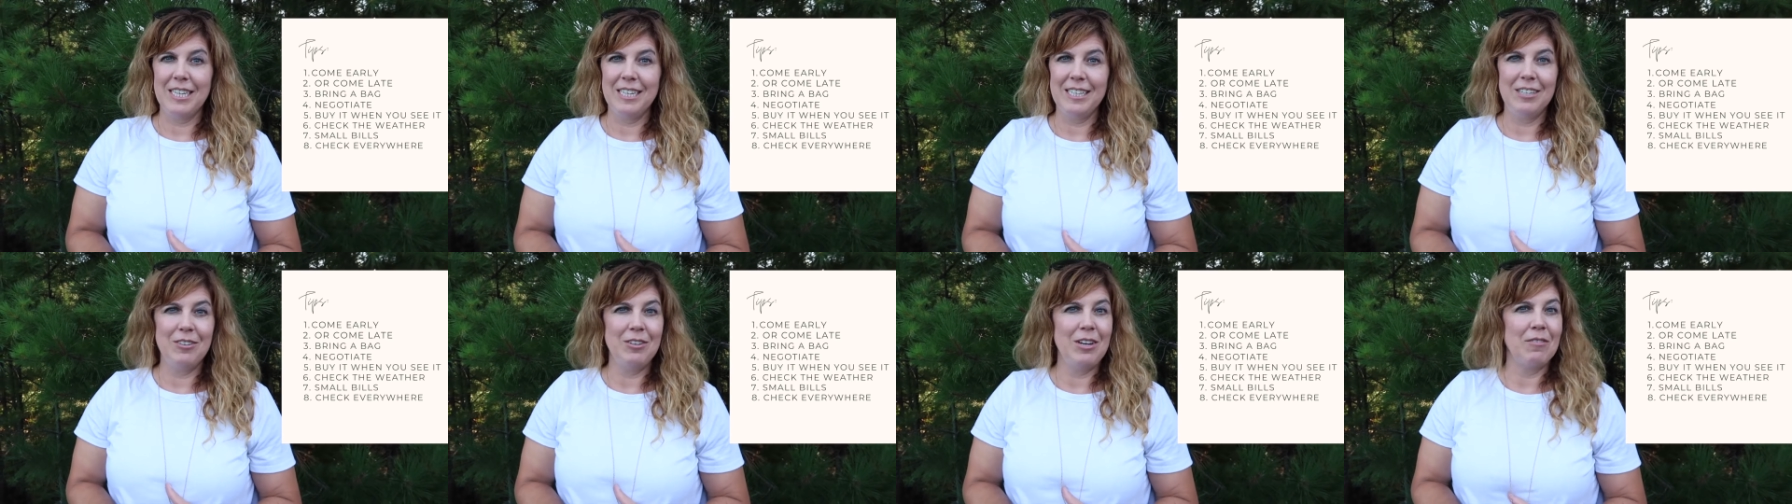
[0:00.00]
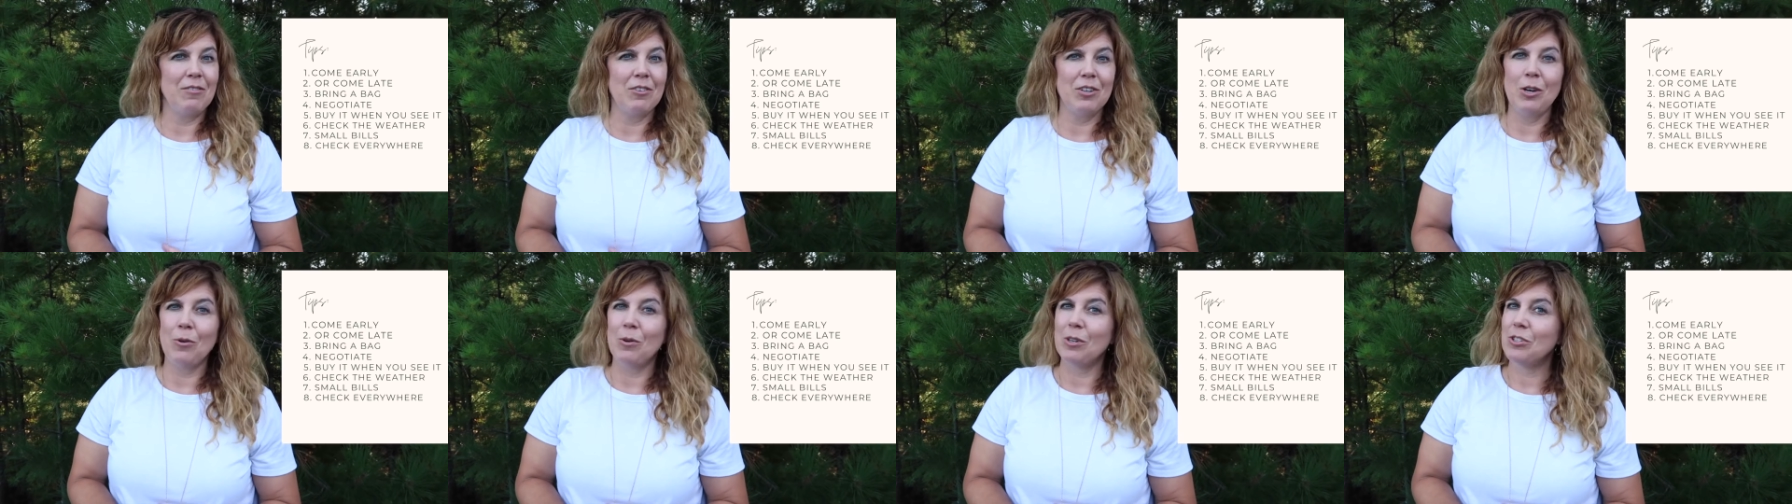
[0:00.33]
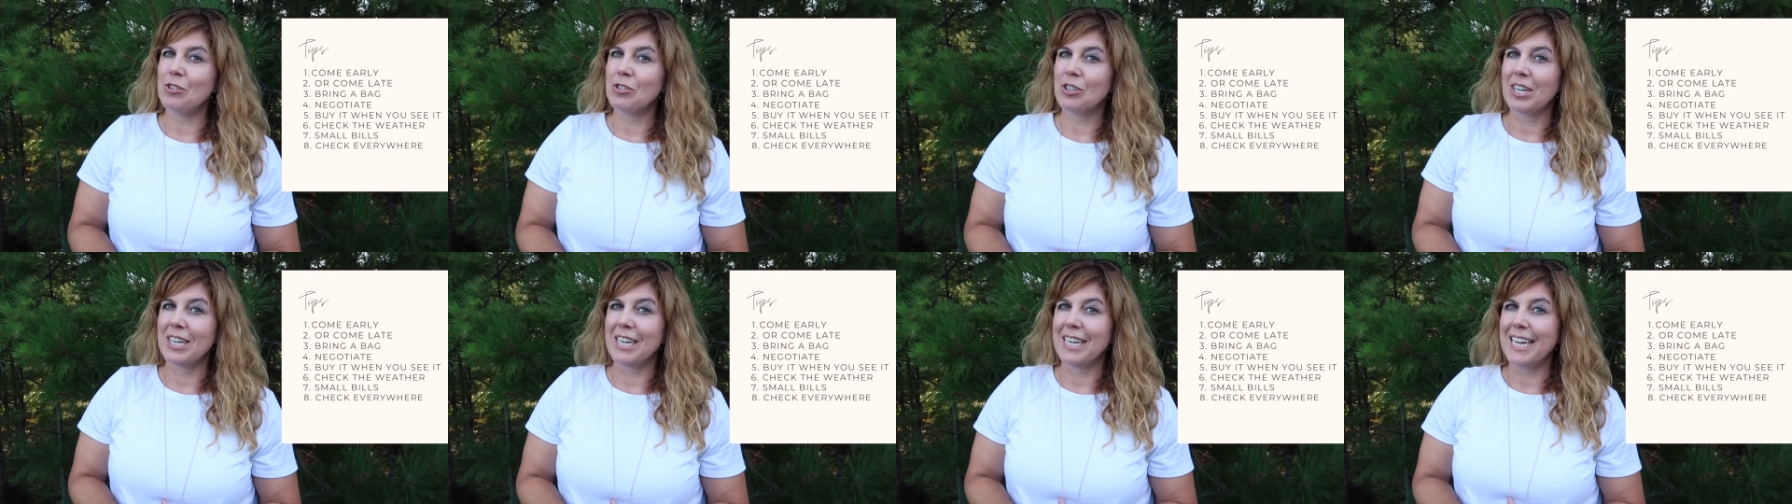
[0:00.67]
You never know what
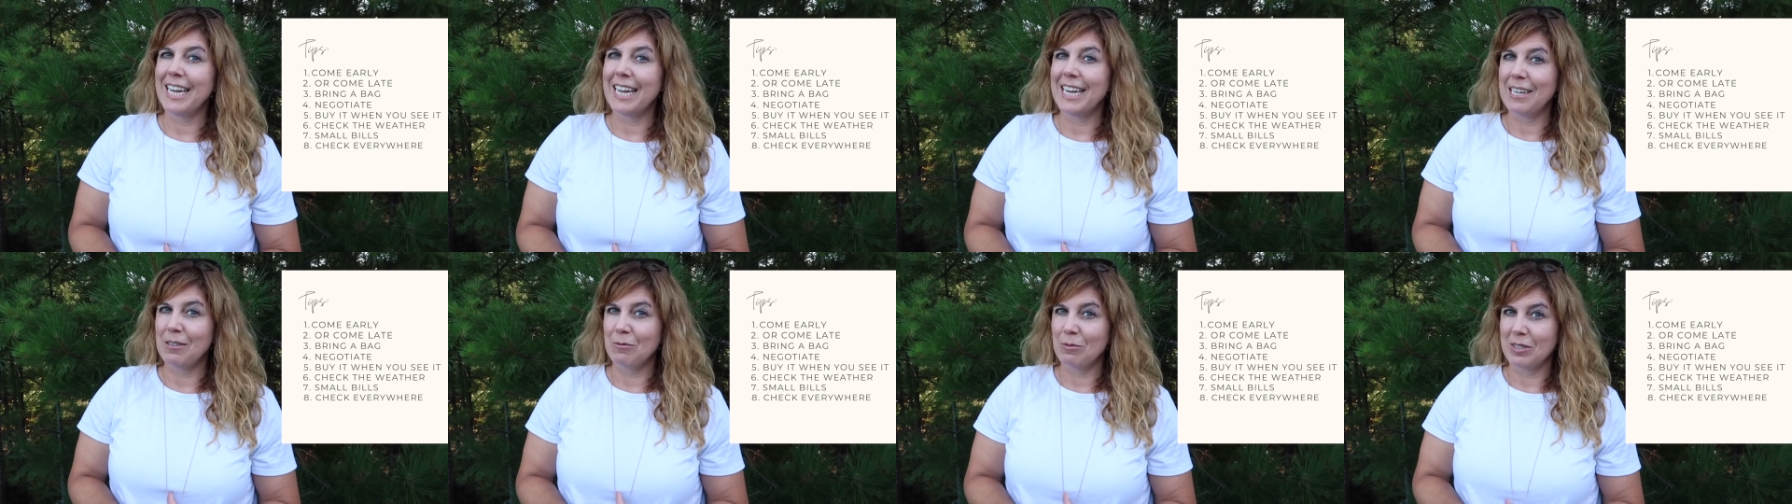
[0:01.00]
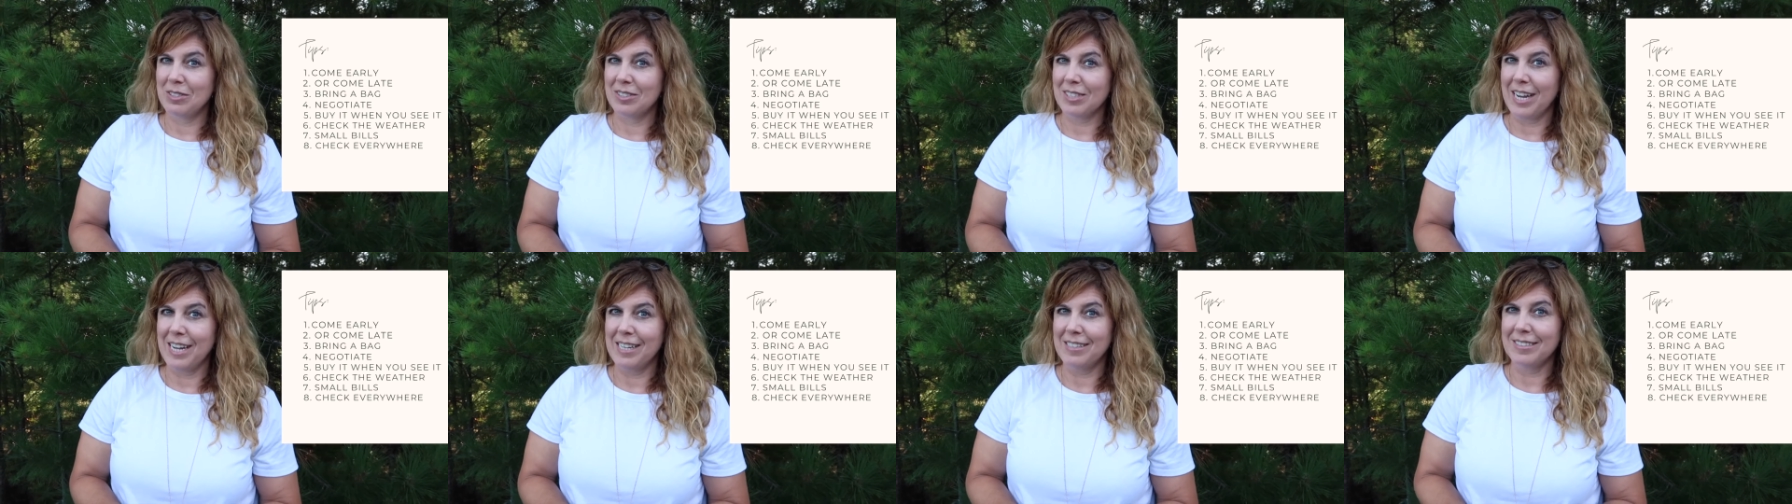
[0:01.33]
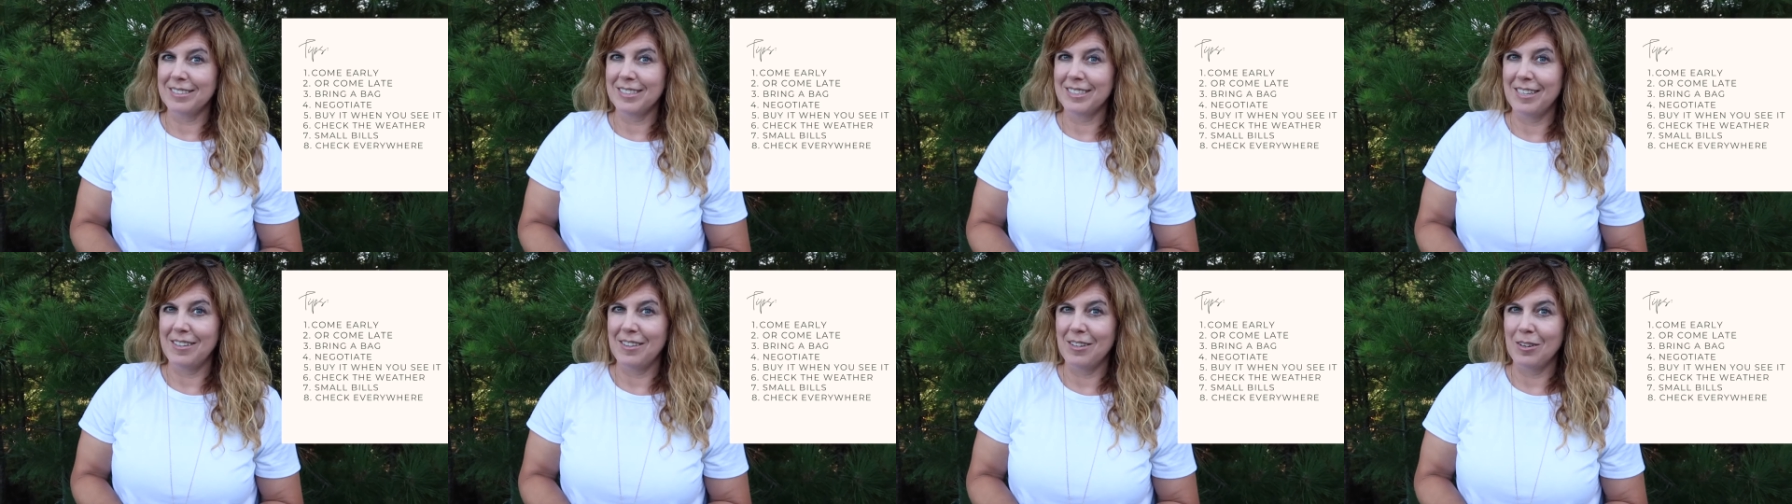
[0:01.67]
you're going to get in
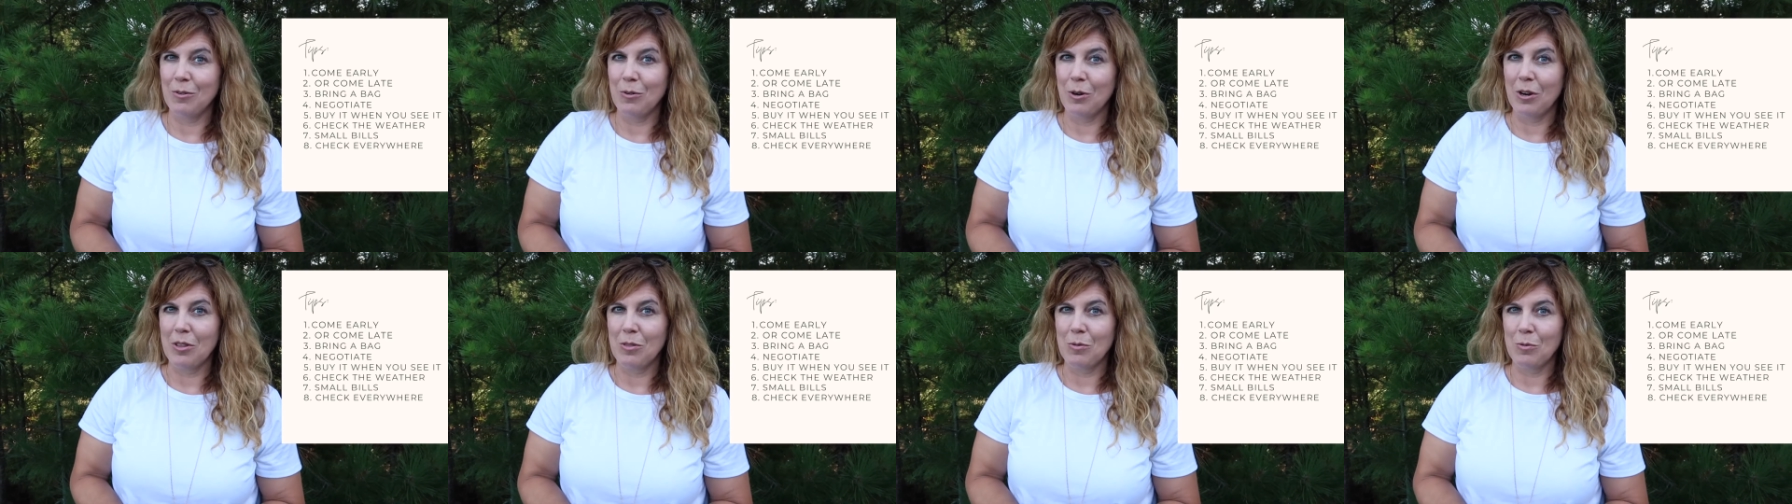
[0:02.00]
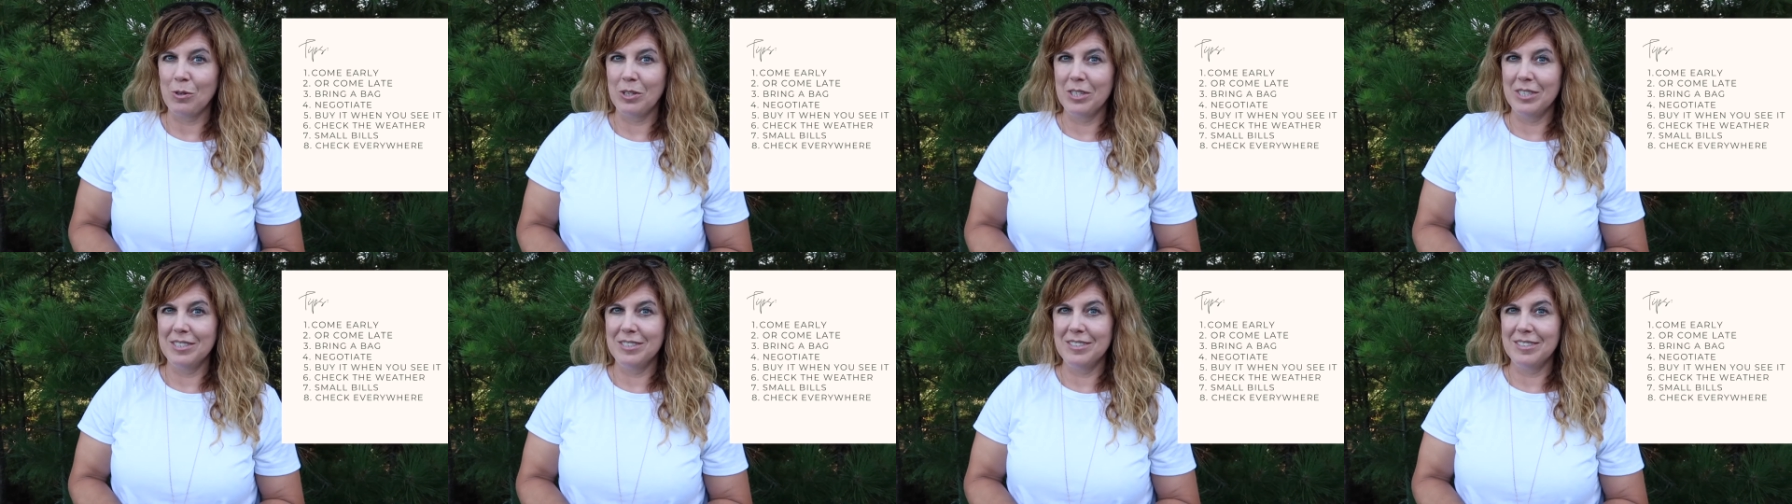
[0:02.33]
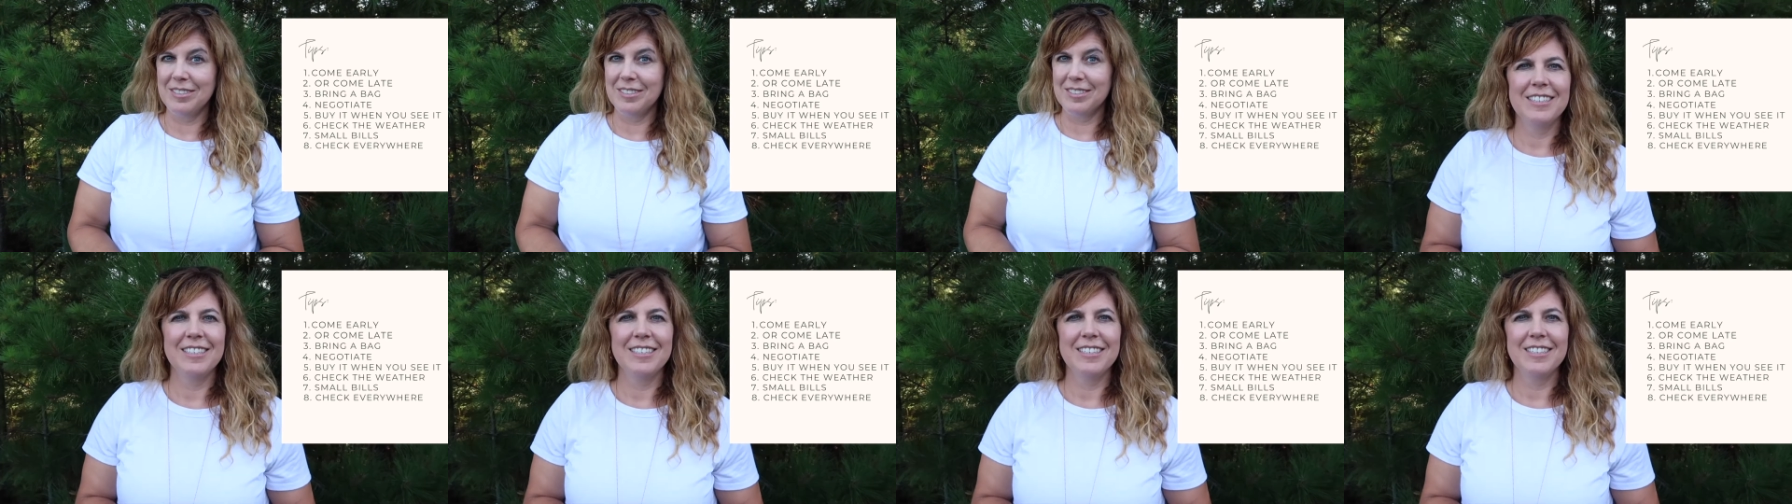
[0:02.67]
Wisconsin in the north
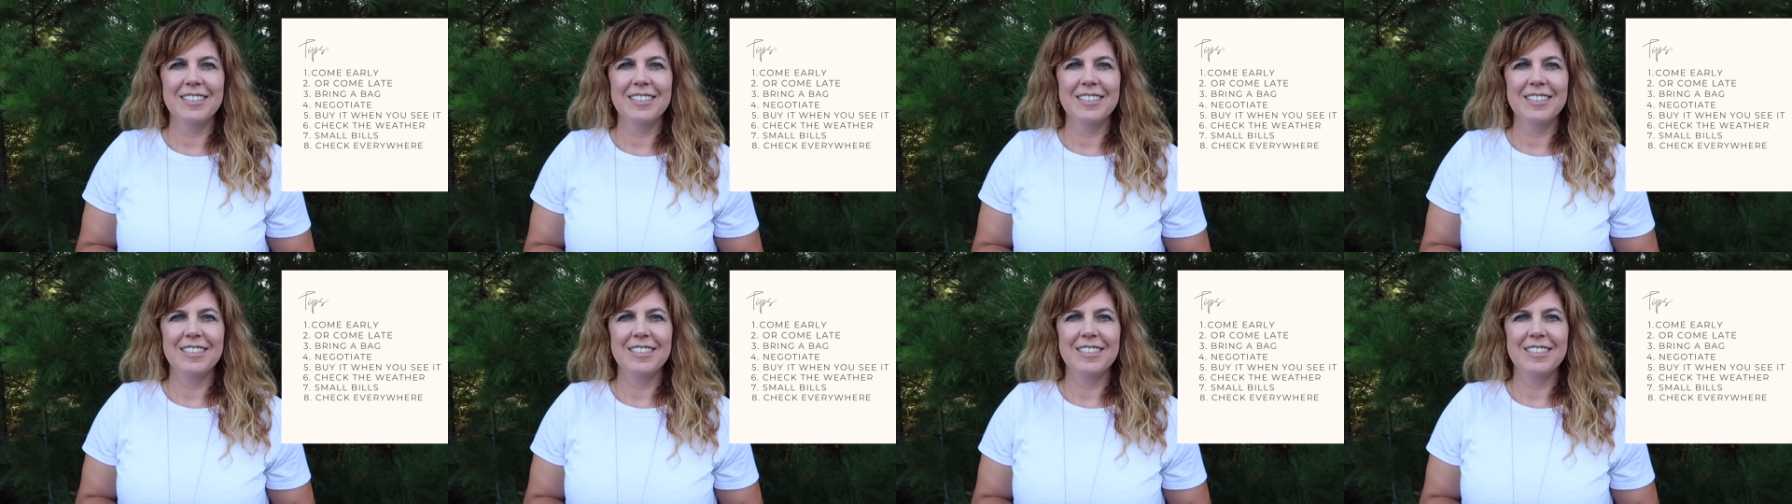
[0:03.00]
woods.